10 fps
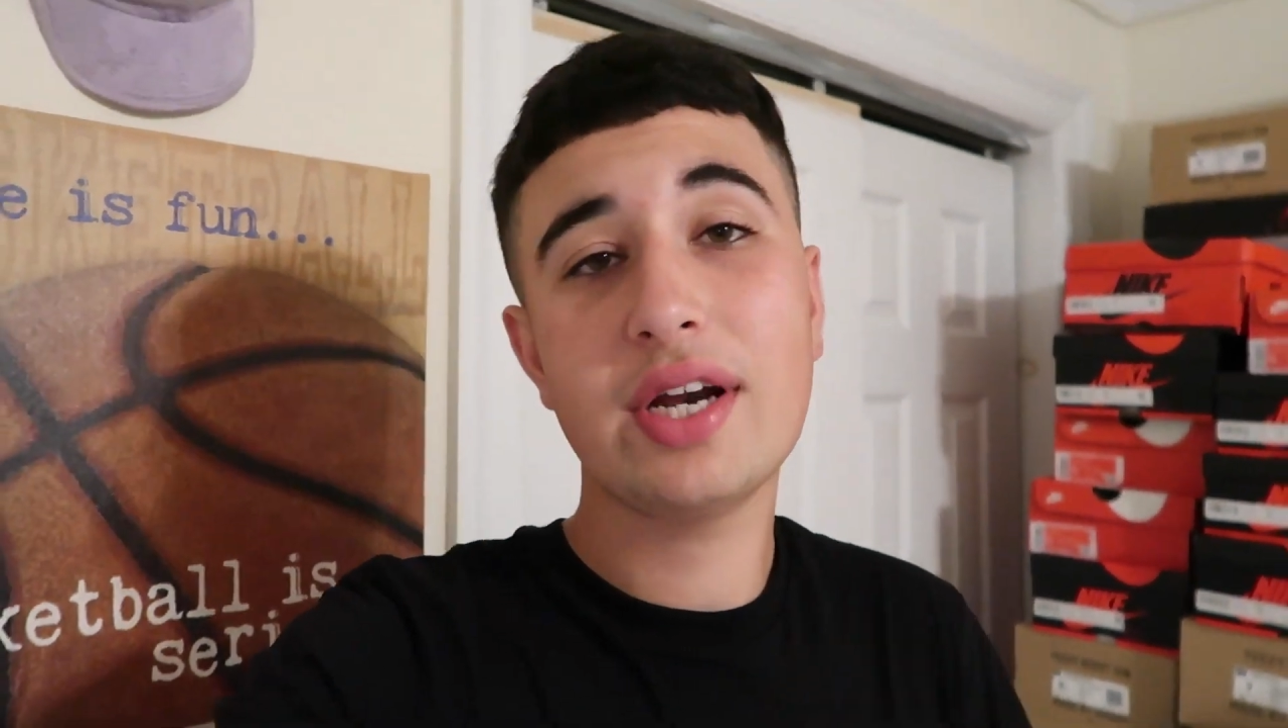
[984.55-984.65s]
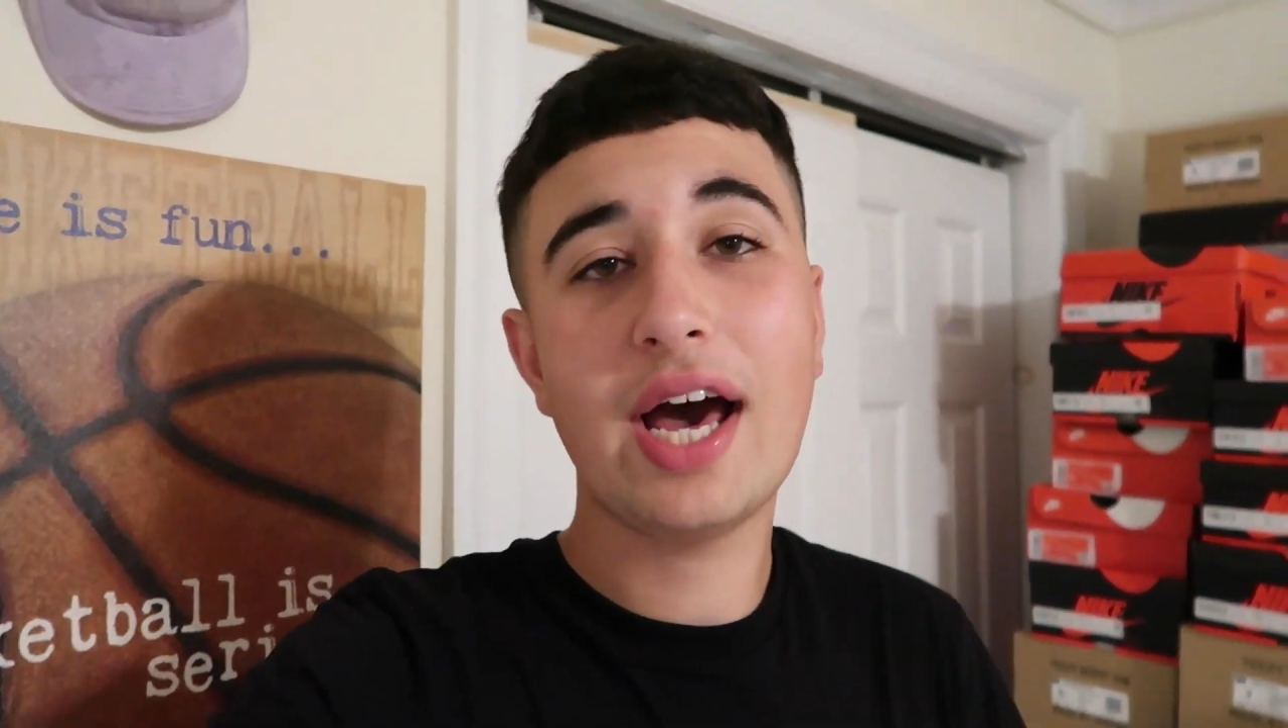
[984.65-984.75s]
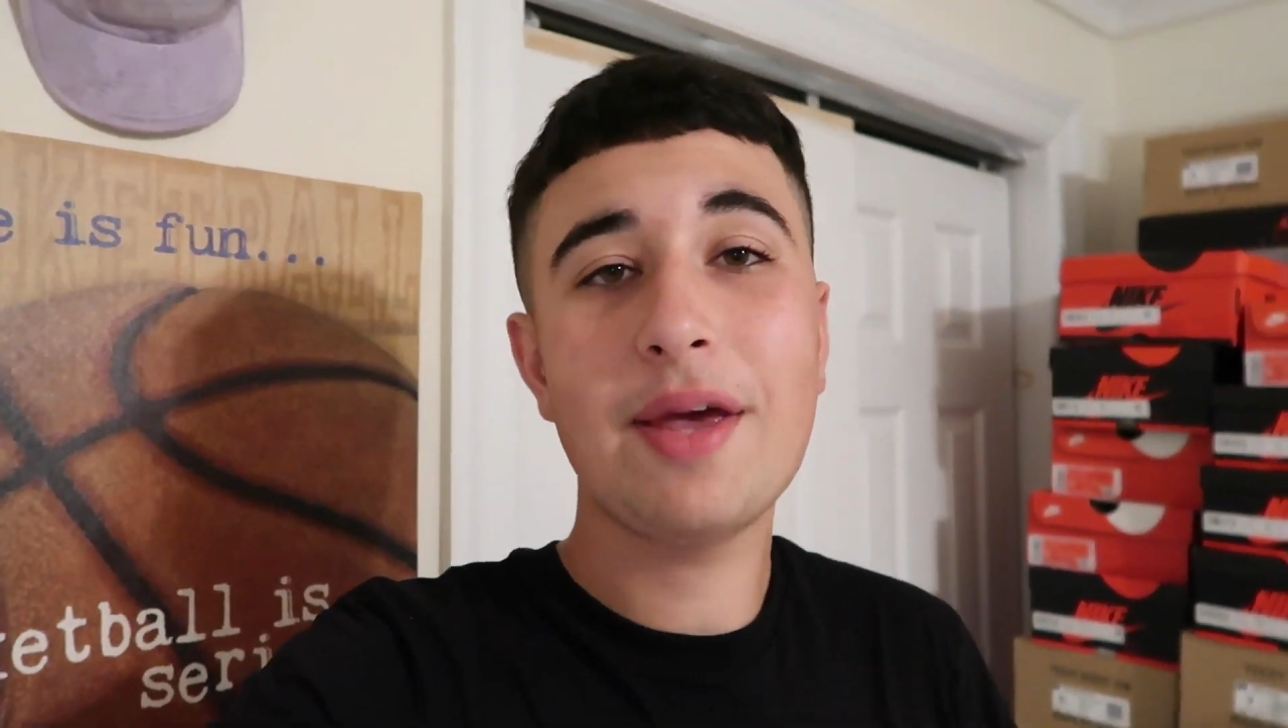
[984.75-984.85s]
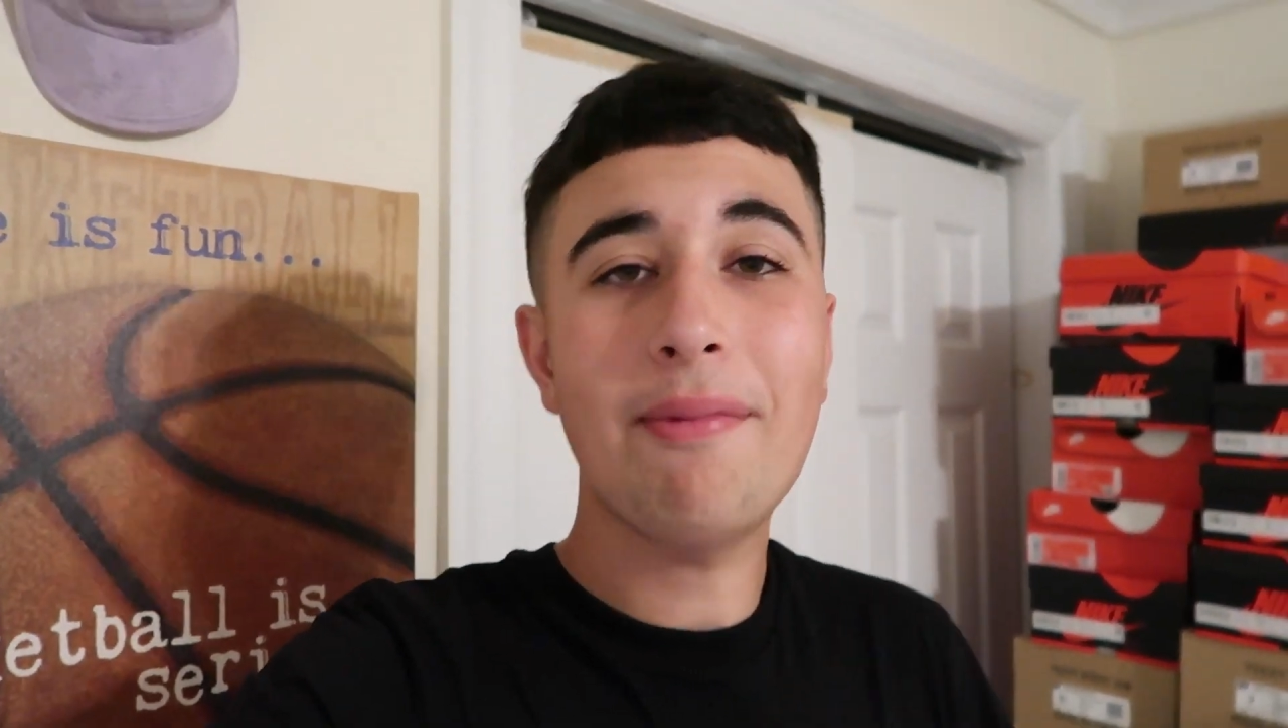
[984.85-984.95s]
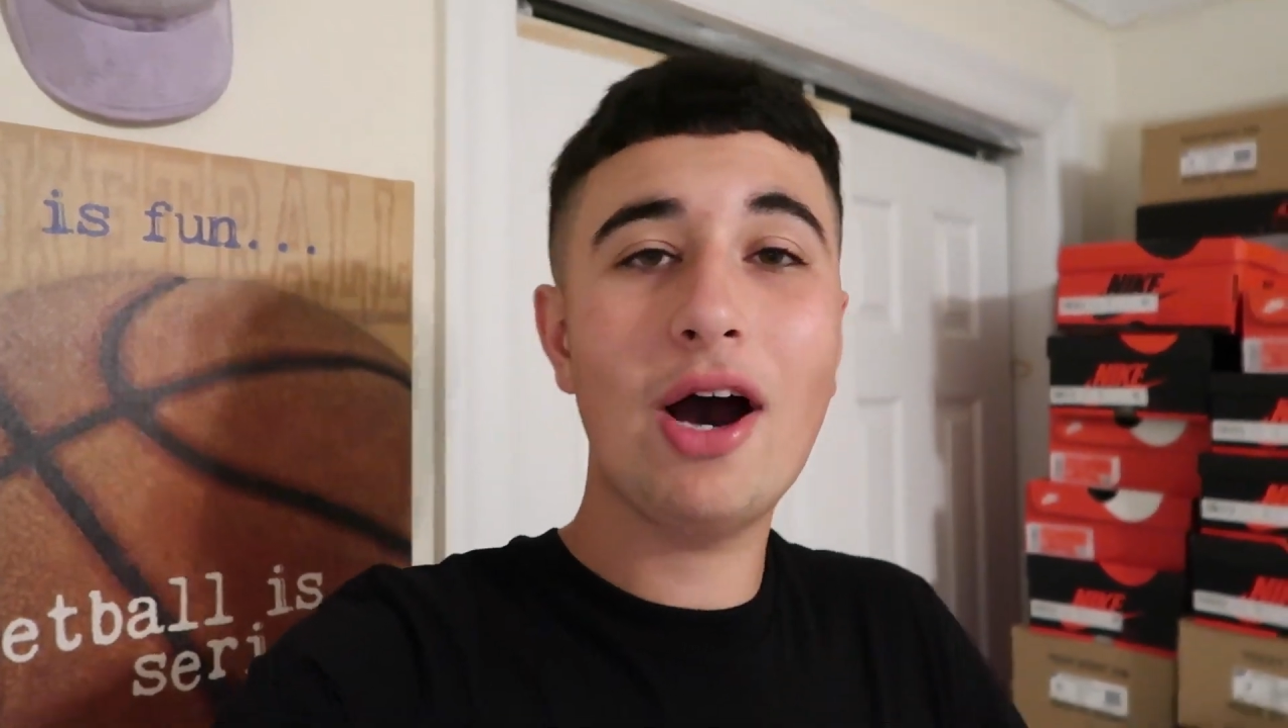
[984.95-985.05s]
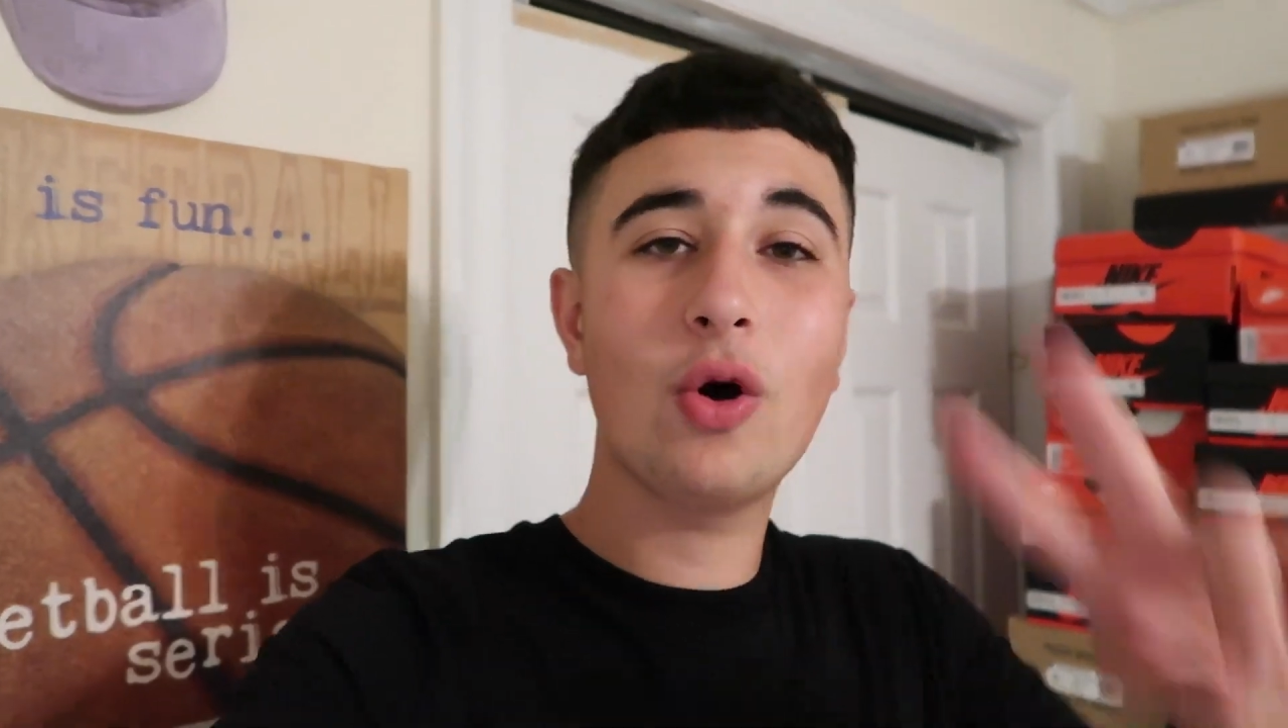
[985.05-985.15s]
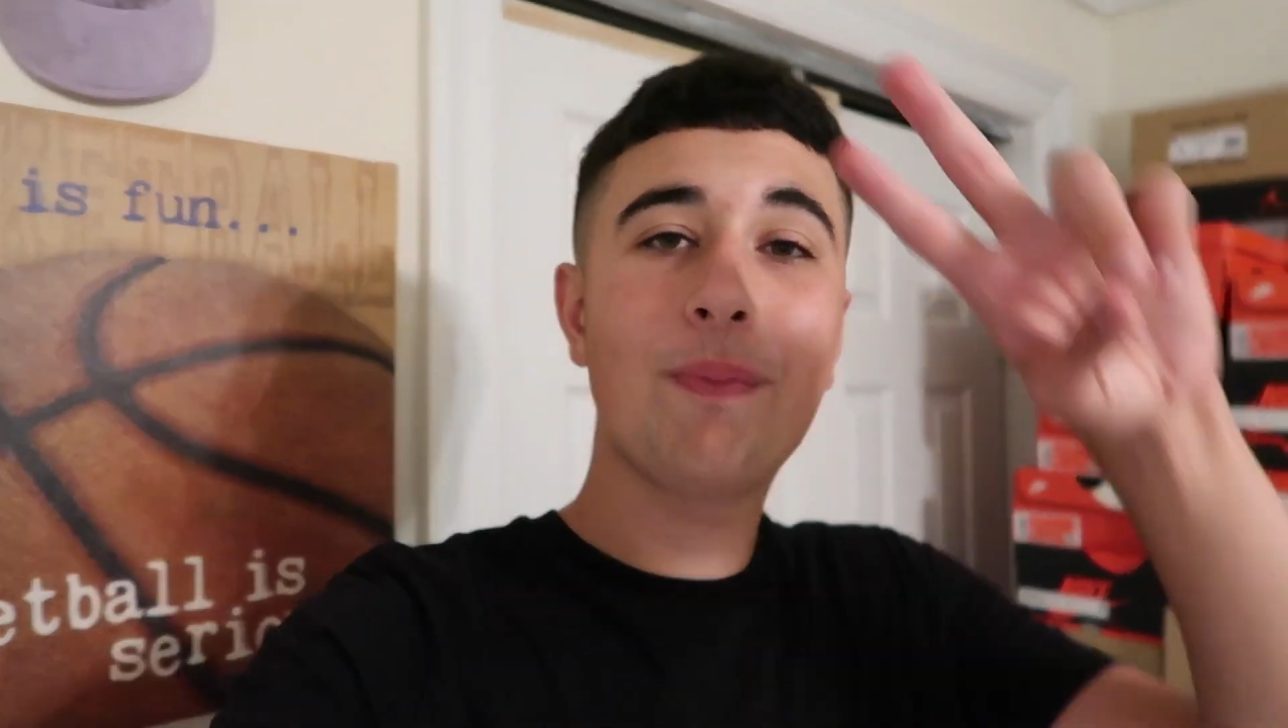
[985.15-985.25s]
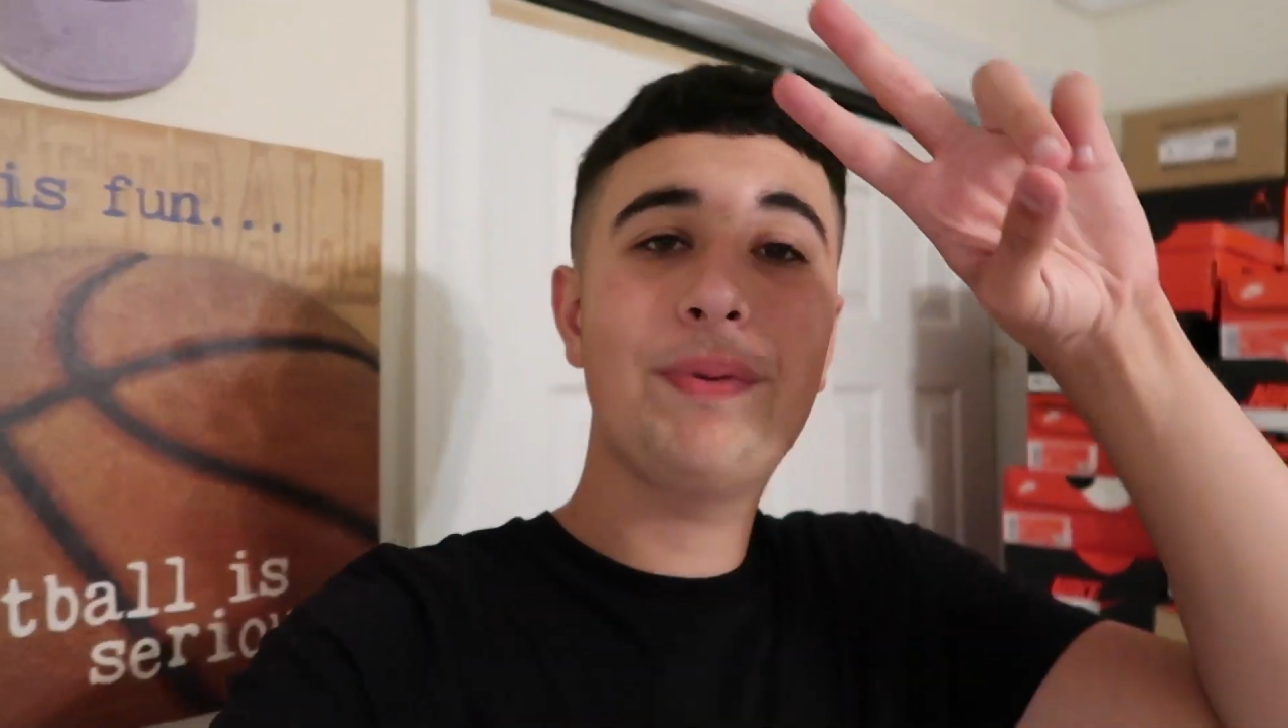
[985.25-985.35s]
and I am out.